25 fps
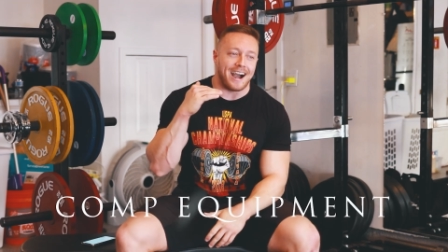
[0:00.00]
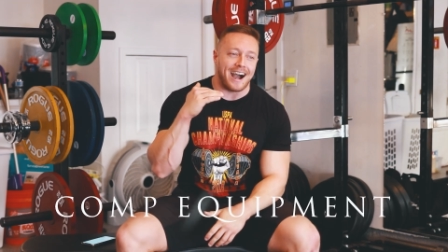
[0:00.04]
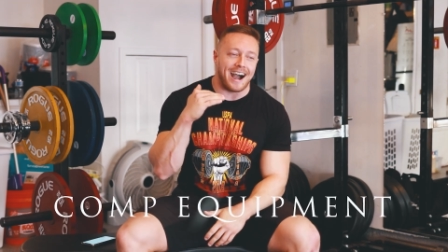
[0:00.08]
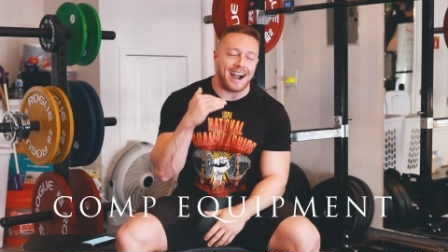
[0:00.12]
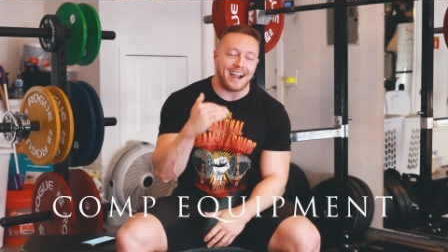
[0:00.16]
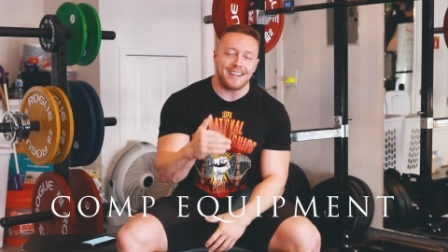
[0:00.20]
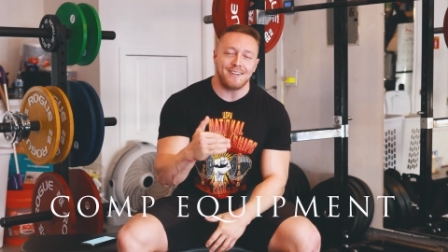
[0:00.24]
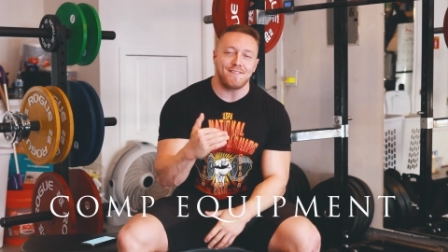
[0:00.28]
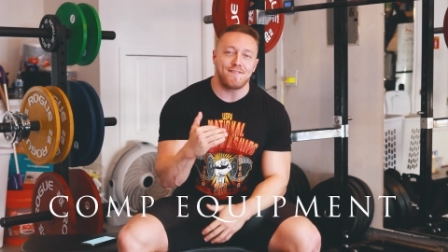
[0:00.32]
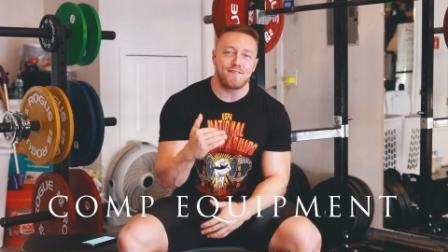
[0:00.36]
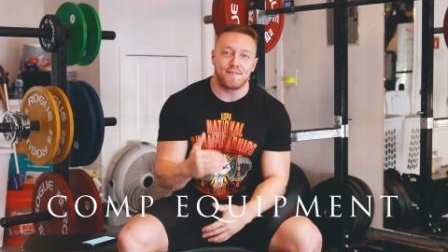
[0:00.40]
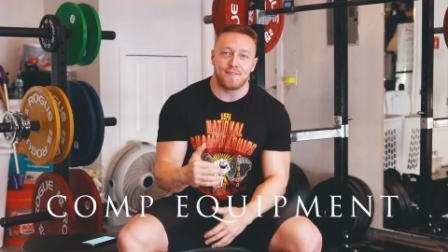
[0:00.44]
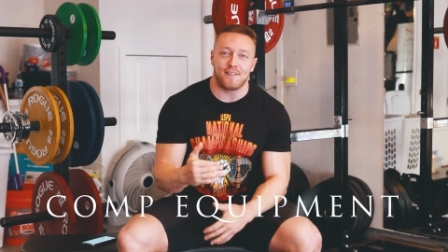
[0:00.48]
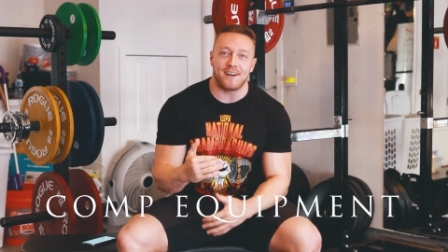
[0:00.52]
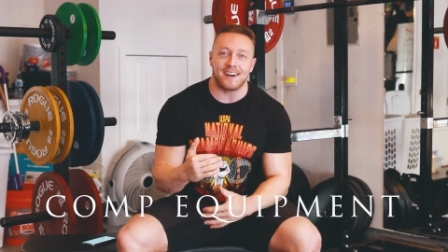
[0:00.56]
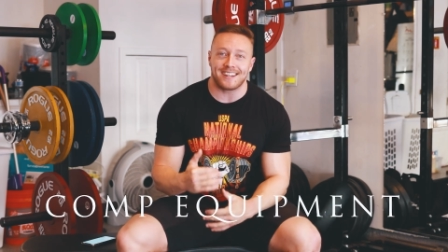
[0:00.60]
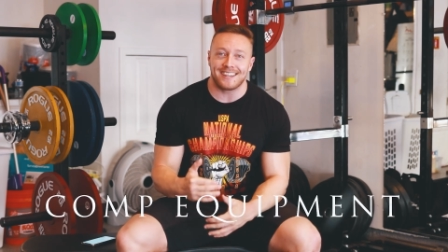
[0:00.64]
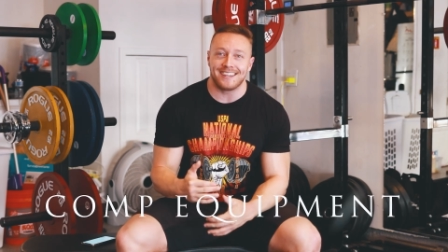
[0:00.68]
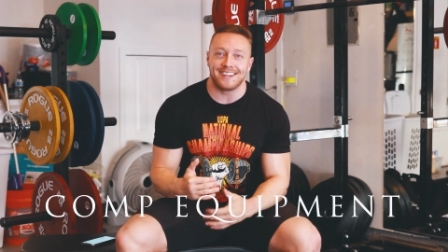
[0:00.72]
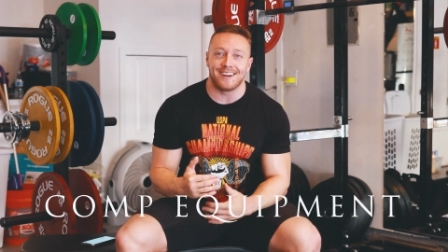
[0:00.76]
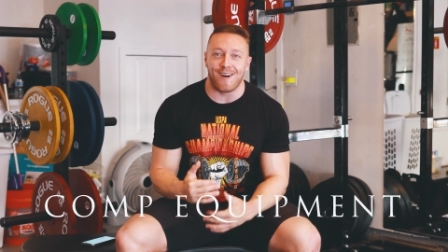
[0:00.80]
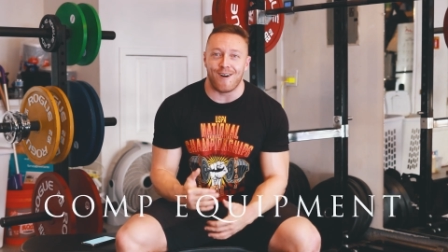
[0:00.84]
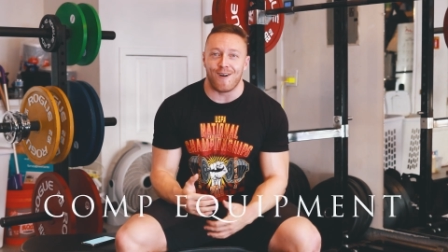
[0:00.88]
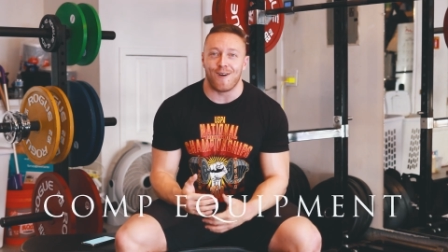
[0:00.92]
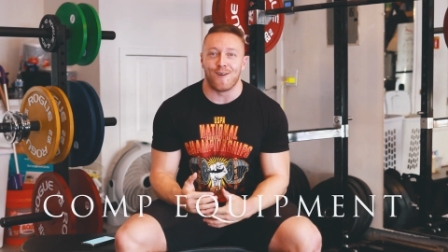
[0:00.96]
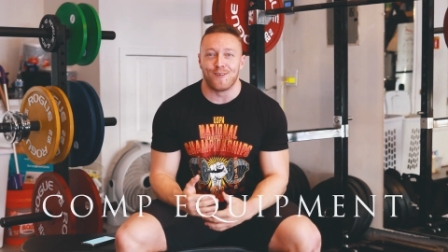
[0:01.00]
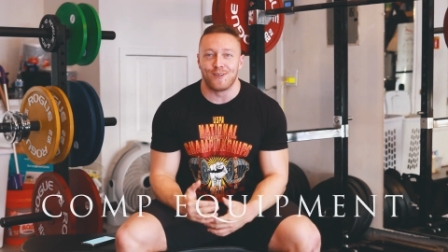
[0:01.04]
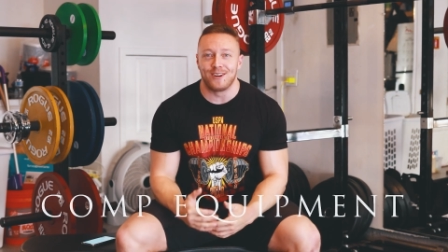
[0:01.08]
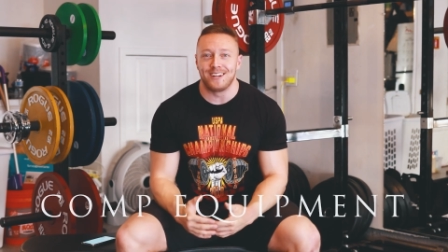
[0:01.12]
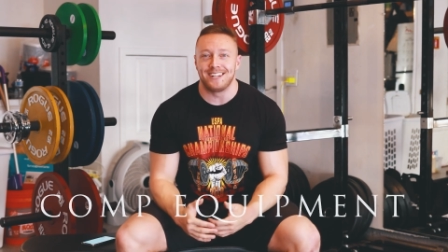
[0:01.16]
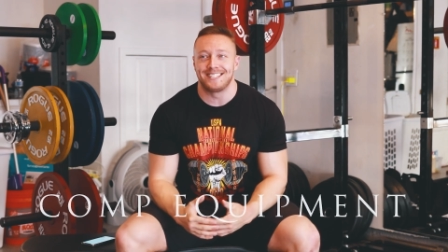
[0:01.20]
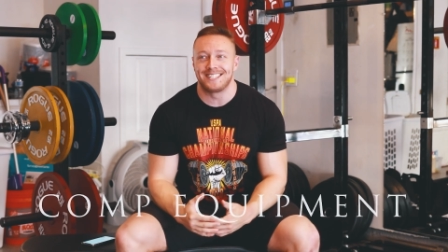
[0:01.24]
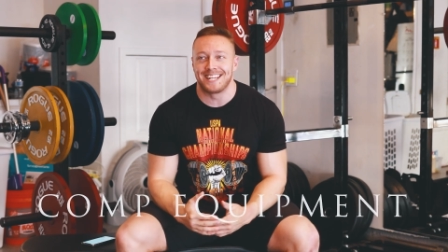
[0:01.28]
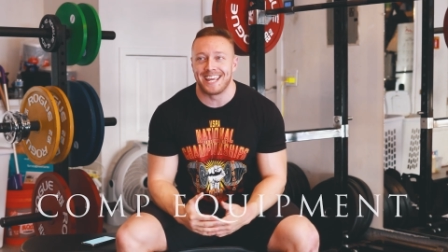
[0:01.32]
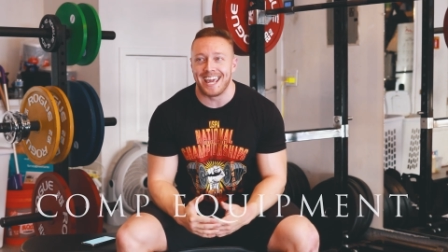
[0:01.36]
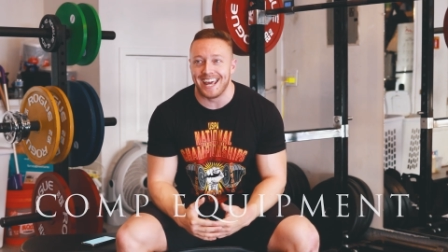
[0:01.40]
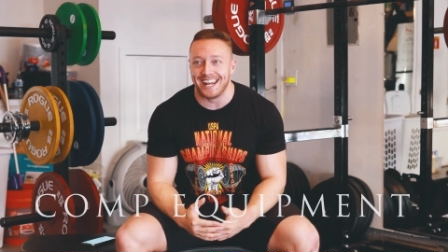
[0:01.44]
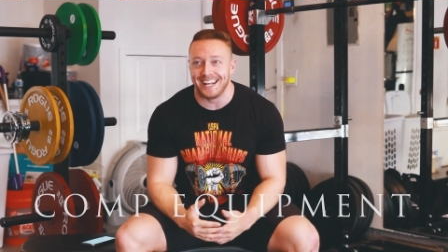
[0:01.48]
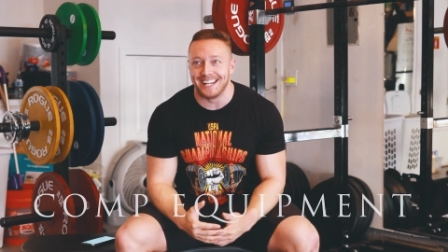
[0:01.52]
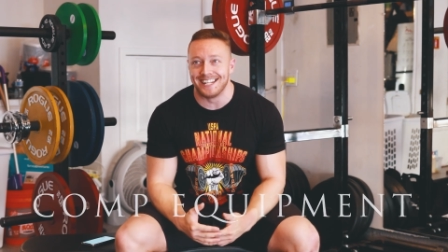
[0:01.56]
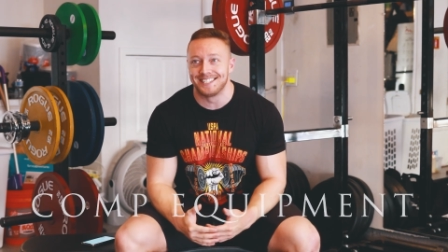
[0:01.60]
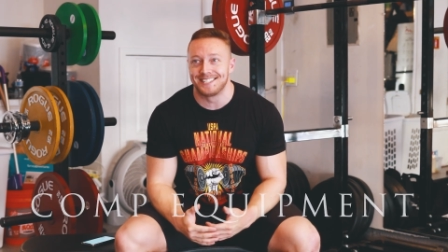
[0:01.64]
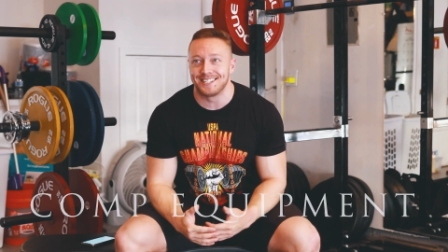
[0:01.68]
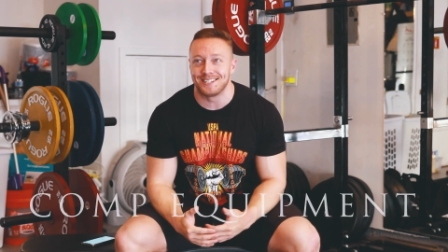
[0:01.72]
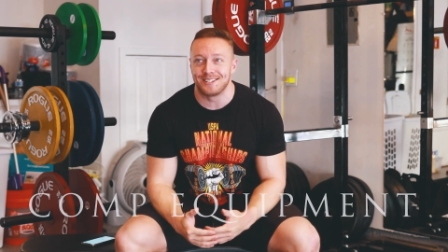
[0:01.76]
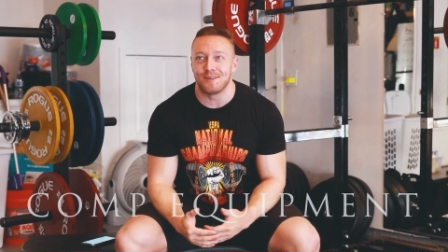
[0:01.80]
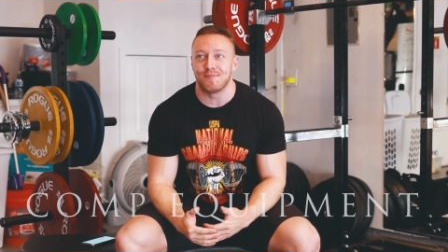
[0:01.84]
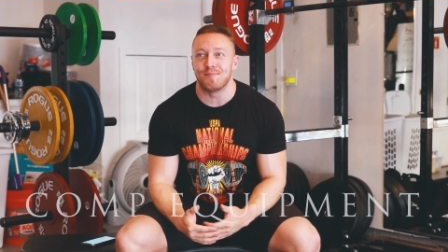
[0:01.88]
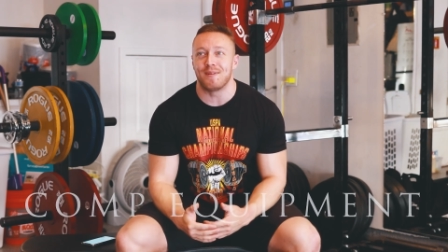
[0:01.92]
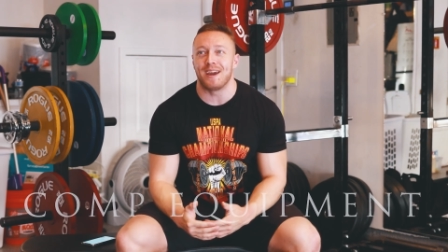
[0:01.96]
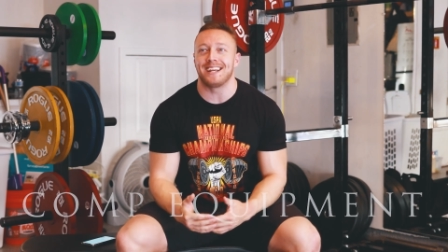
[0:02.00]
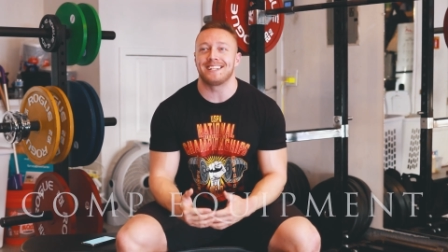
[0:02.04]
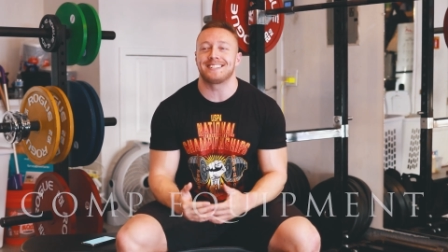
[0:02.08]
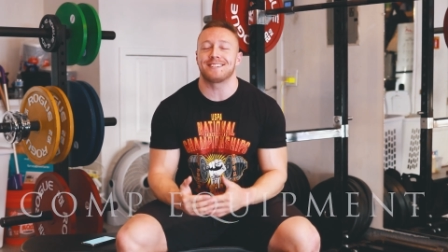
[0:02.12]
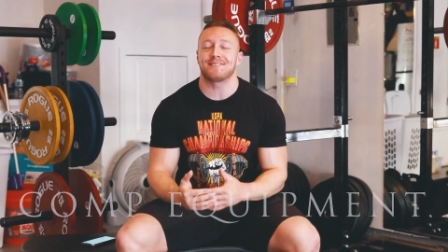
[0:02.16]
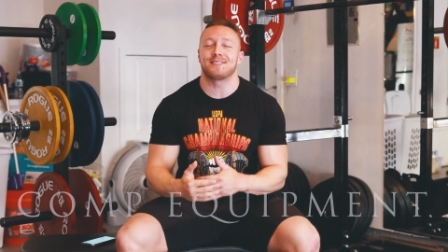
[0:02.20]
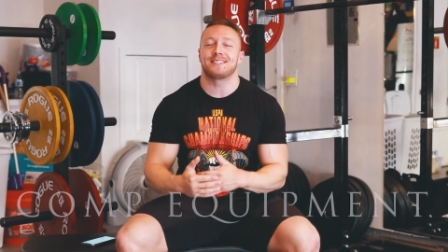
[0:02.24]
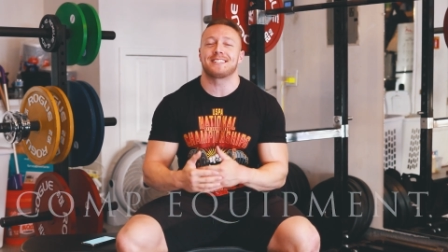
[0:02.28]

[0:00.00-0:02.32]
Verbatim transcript: I fucking always get into debates